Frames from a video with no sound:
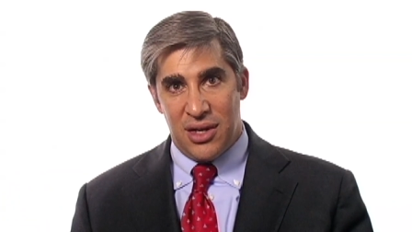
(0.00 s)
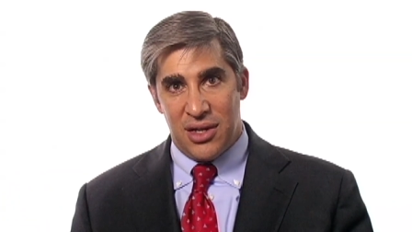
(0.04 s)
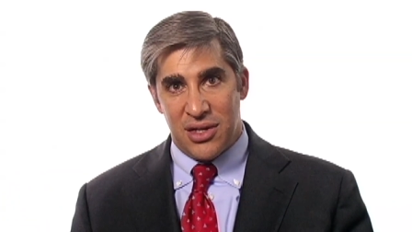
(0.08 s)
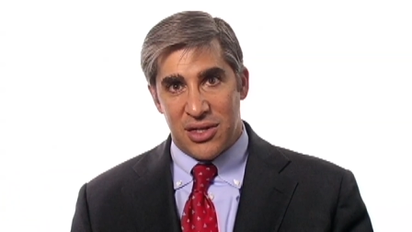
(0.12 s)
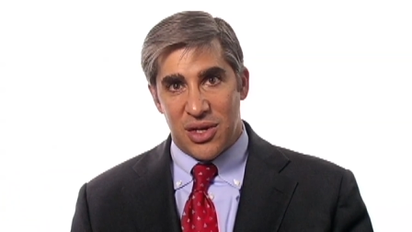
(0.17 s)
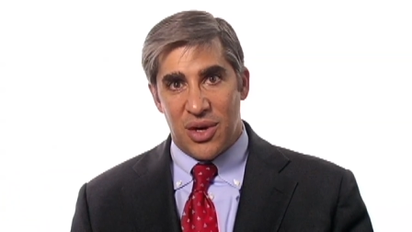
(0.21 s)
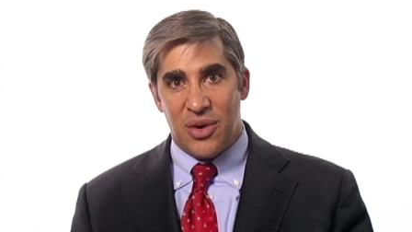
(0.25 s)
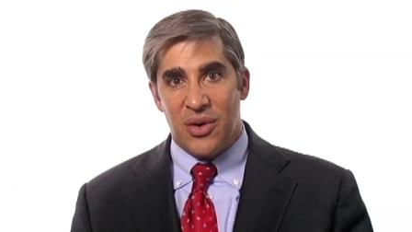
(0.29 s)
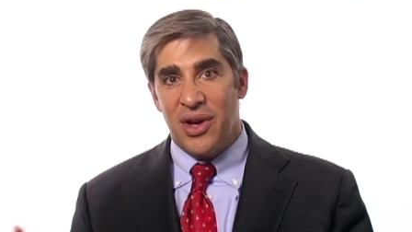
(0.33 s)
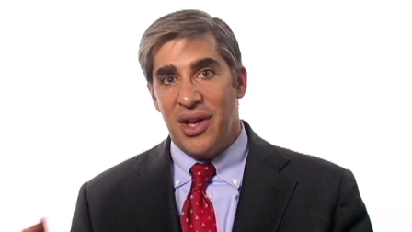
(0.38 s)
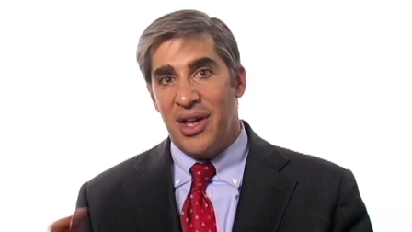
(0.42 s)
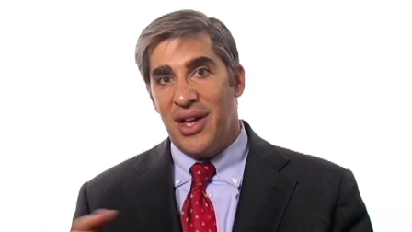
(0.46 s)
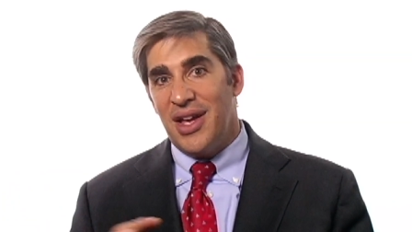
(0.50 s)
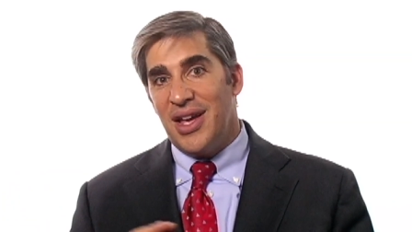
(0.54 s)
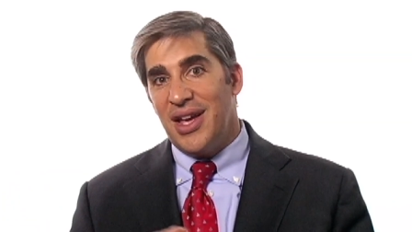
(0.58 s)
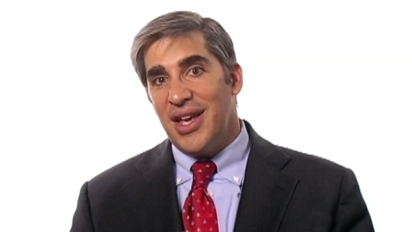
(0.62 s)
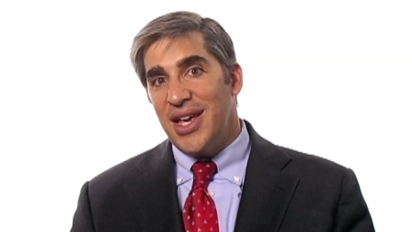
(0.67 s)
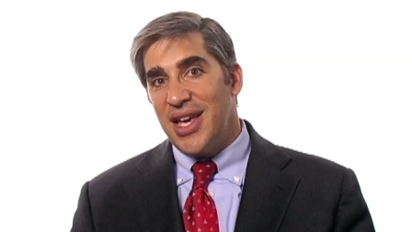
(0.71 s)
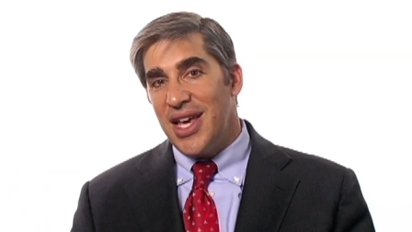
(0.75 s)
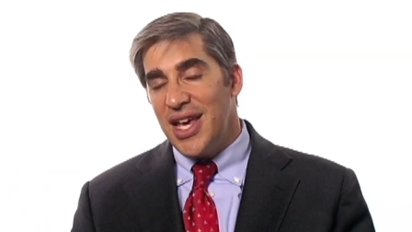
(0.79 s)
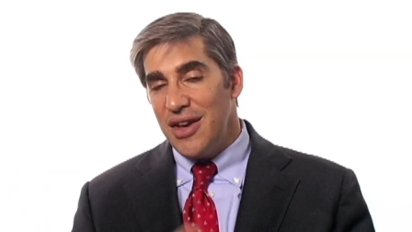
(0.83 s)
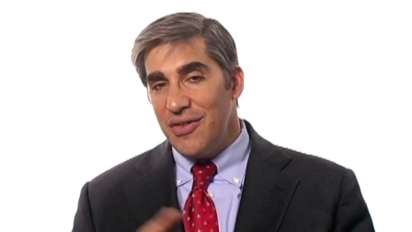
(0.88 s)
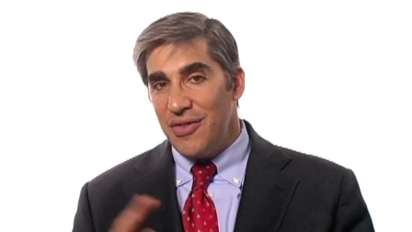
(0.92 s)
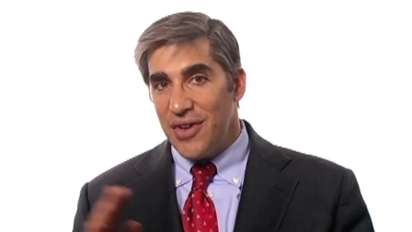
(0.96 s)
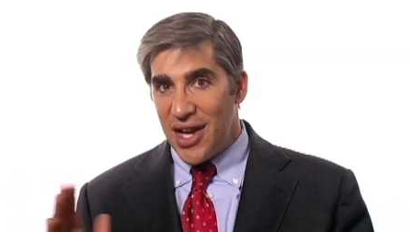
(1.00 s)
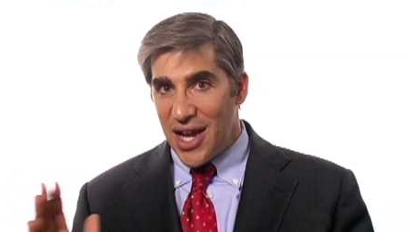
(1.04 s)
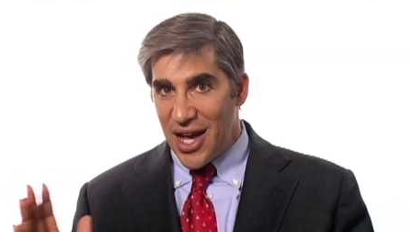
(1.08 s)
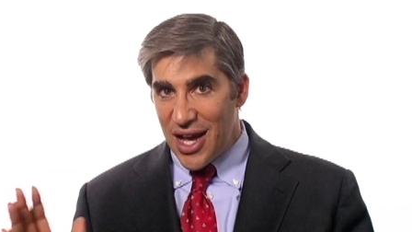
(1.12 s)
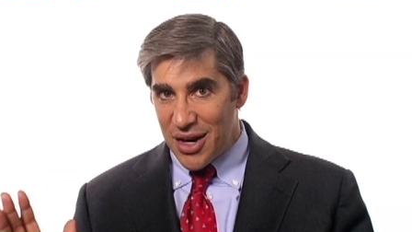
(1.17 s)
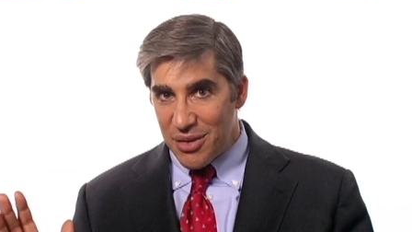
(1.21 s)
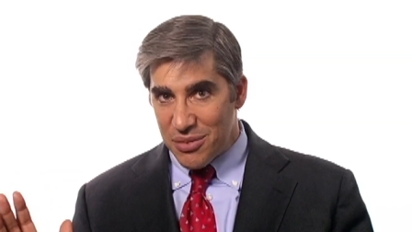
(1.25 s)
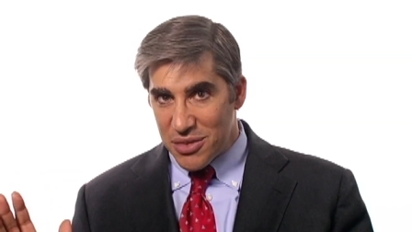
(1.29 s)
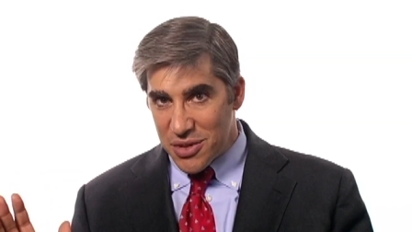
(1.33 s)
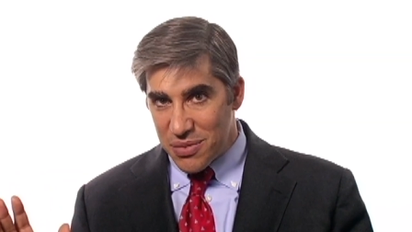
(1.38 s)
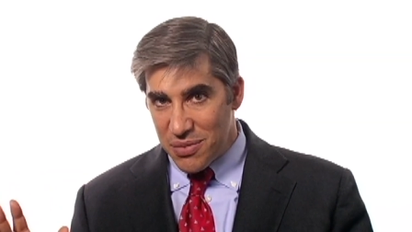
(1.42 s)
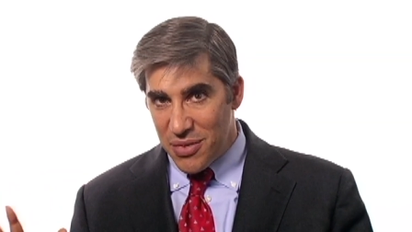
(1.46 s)
So even
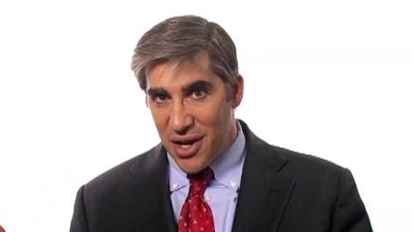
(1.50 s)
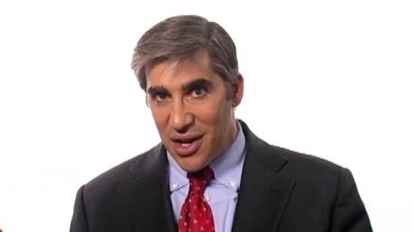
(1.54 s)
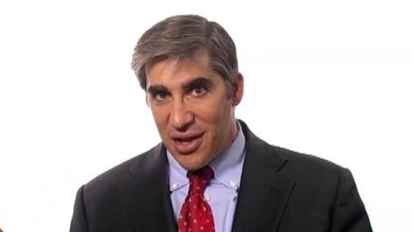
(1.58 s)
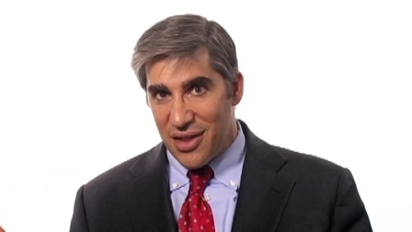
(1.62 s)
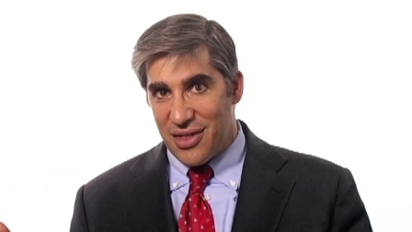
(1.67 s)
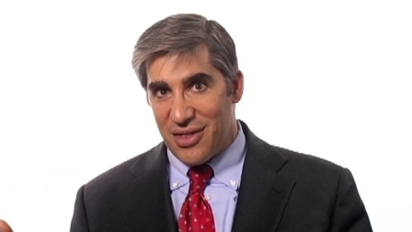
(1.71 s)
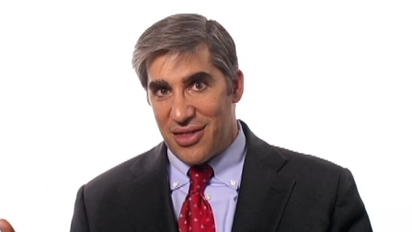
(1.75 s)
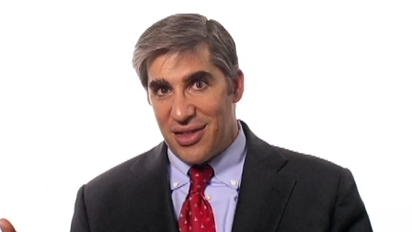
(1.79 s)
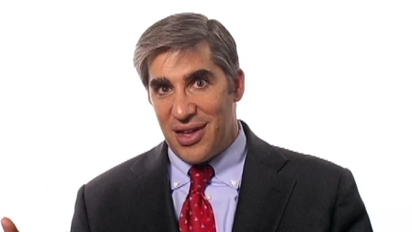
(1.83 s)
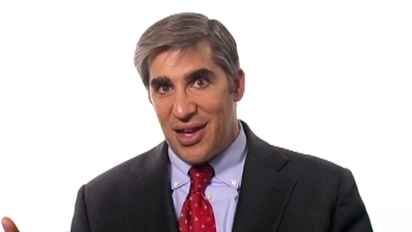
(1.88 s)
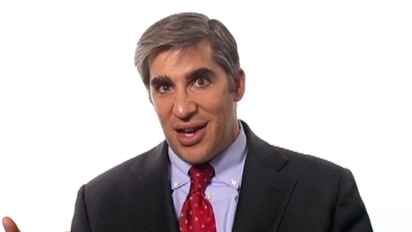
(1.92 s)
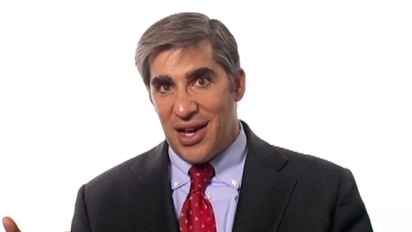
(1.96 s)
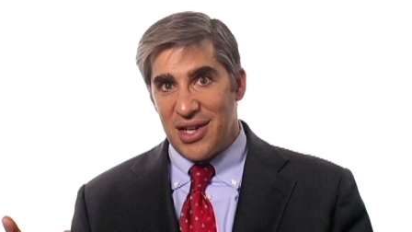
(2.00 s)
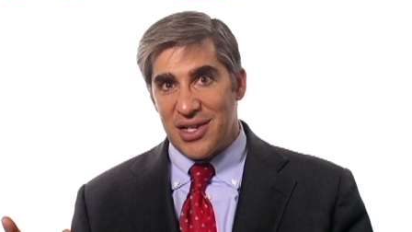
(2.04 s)
Adam Smith,